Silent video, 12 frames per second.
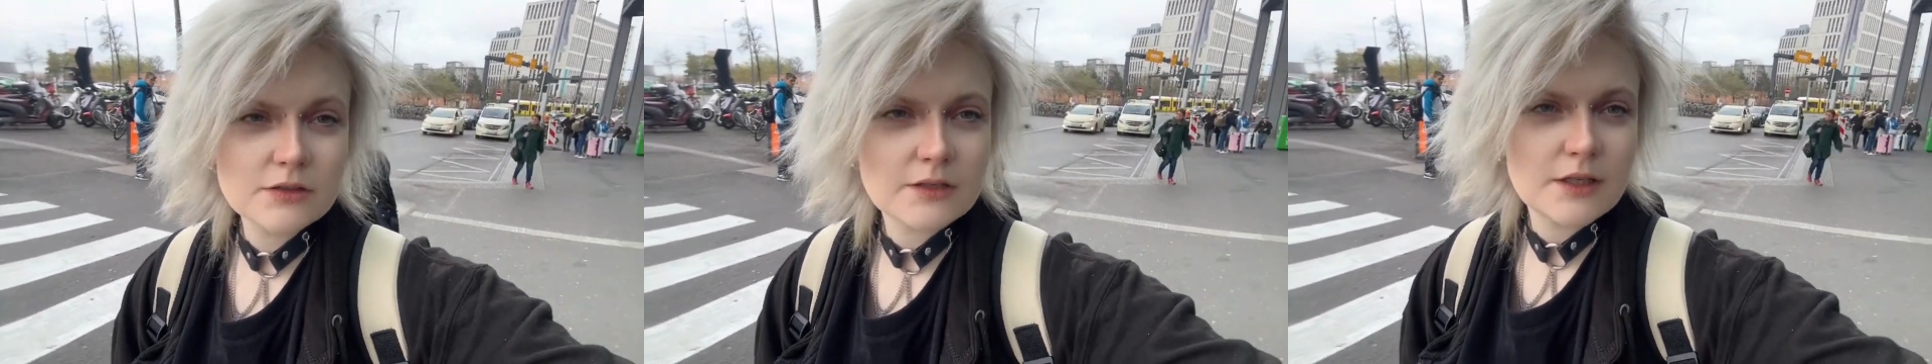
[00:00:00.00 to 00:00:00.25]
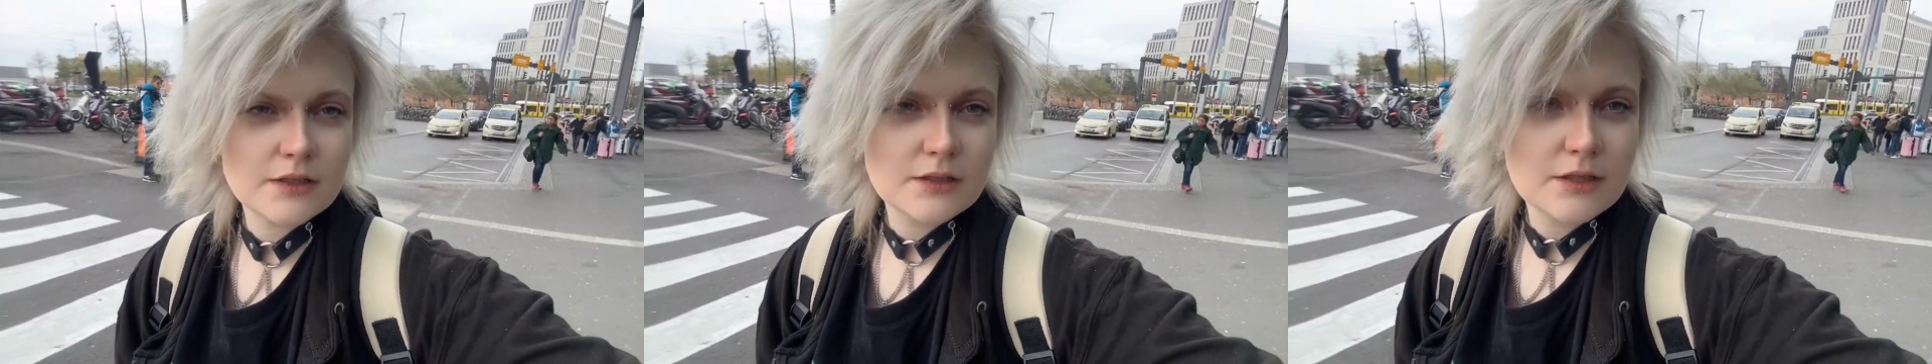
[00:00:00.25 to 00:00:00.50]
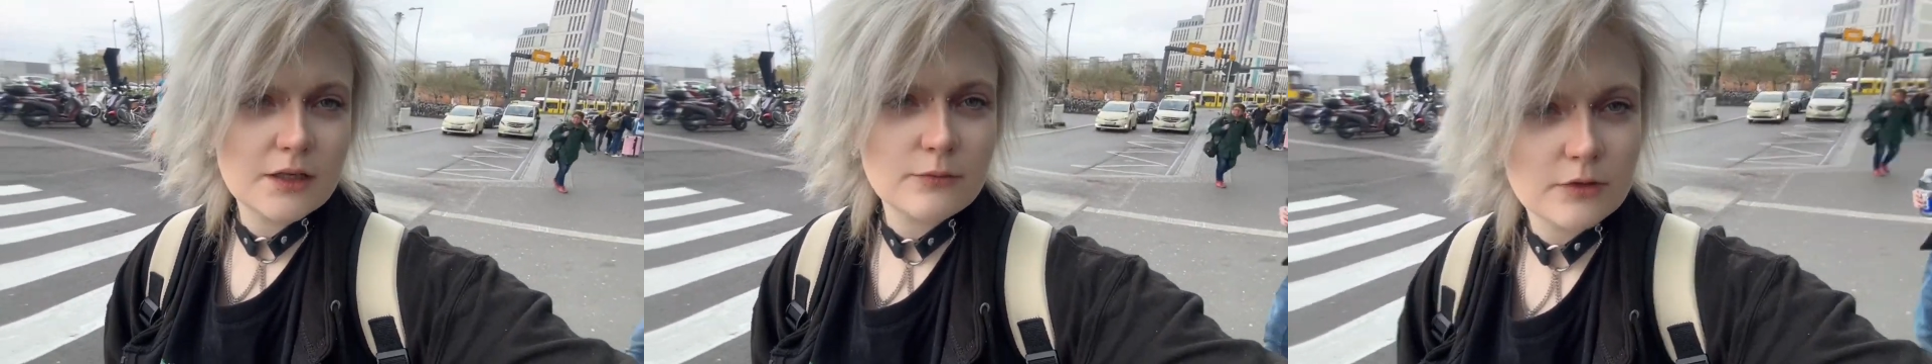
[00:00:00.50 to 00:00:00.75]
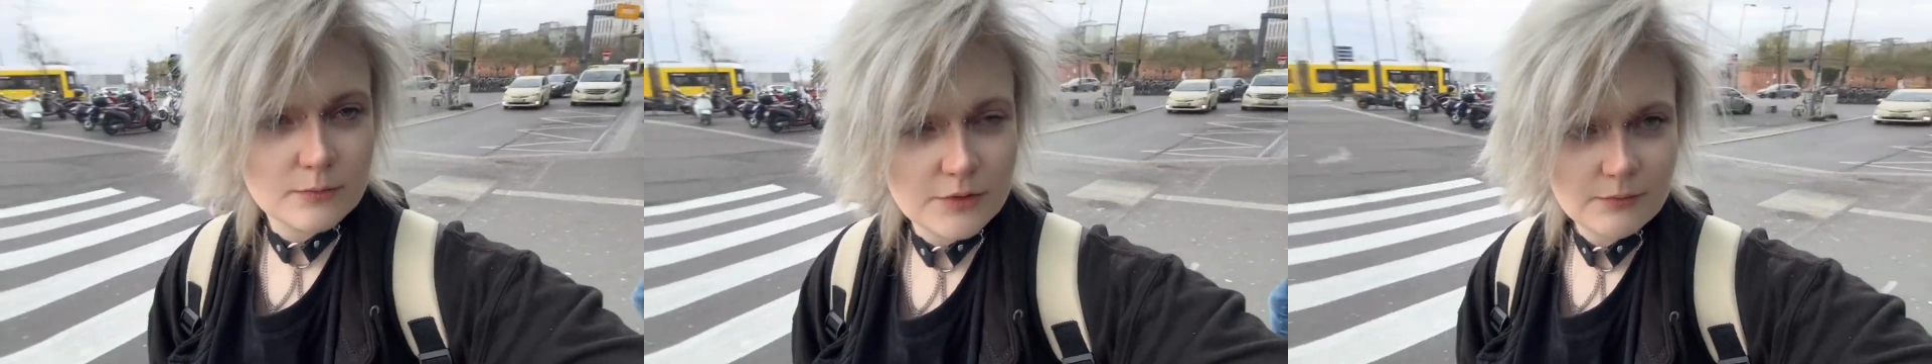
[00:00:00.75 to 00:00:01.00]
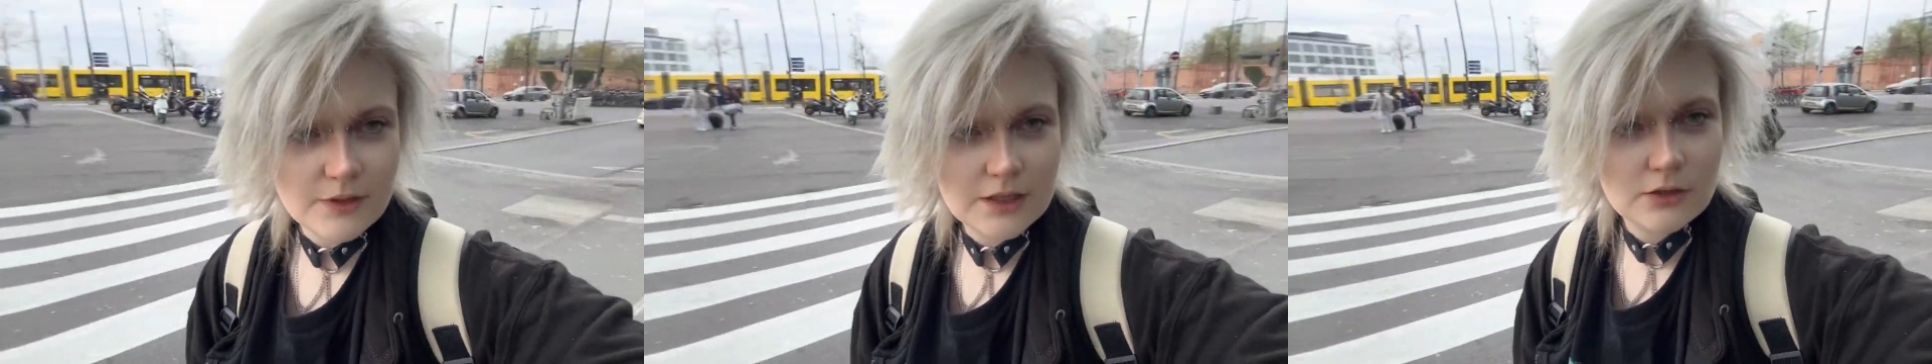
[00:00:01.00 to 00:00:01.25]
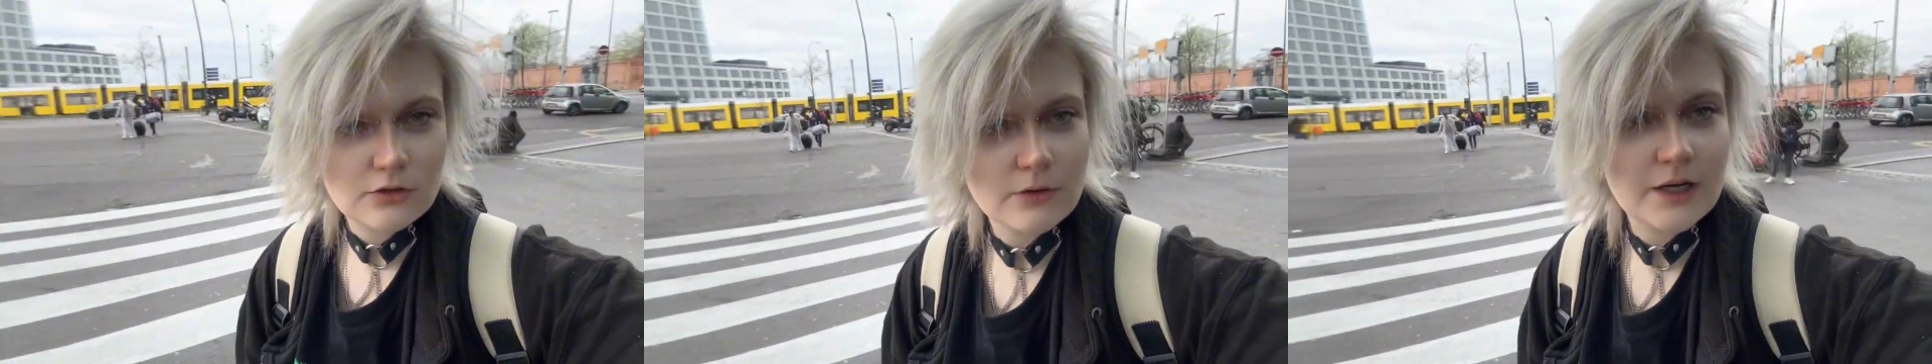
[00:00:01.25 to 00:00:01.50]
then there will be my
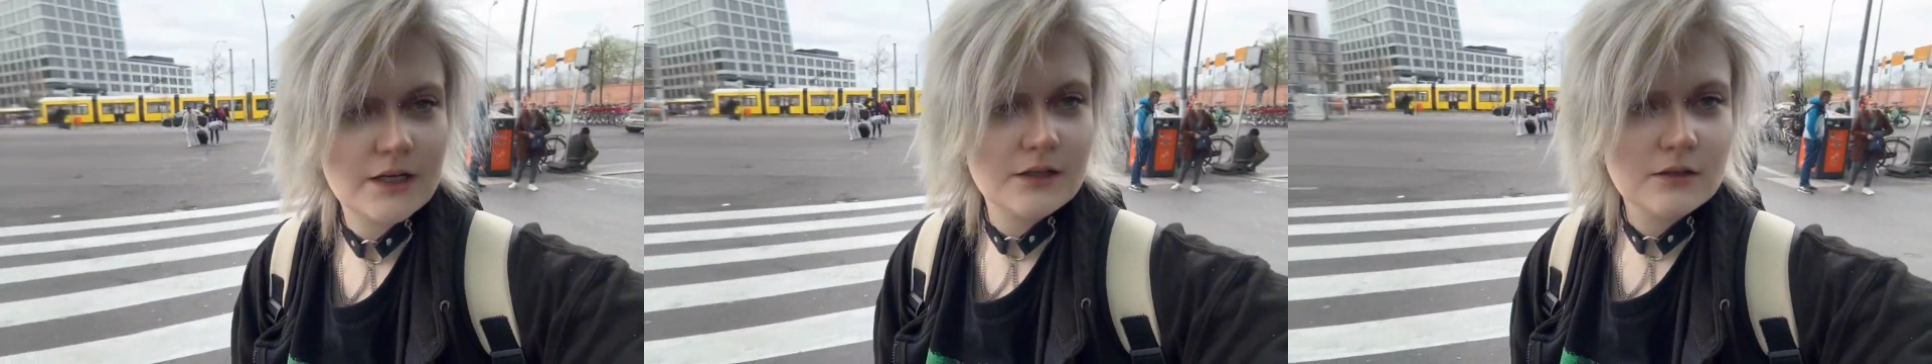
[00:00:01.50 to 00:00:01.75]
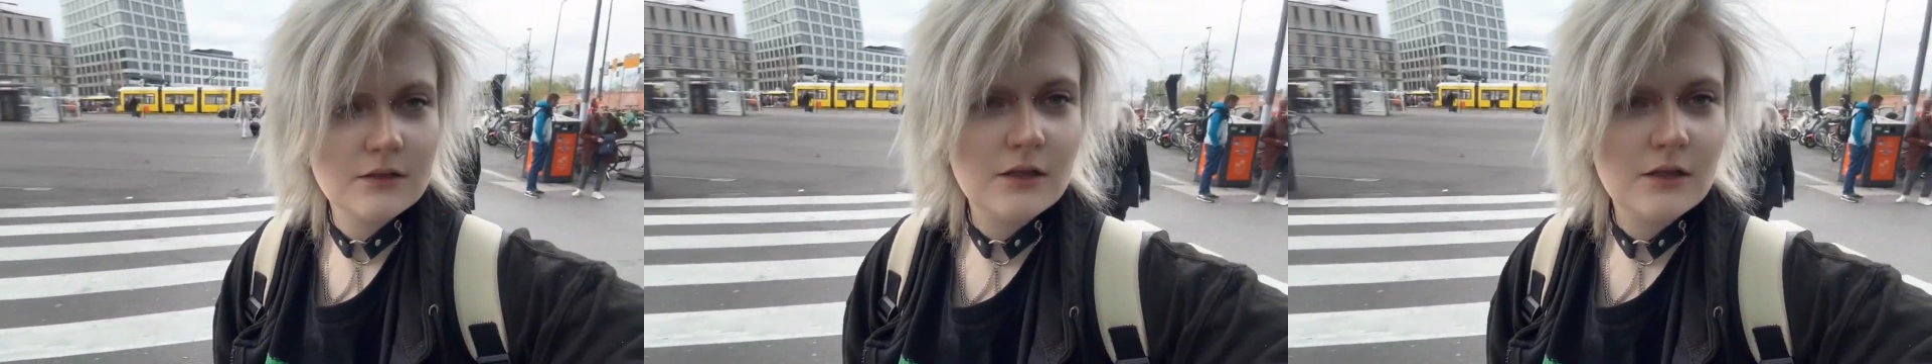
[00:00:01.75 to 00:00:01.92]
train.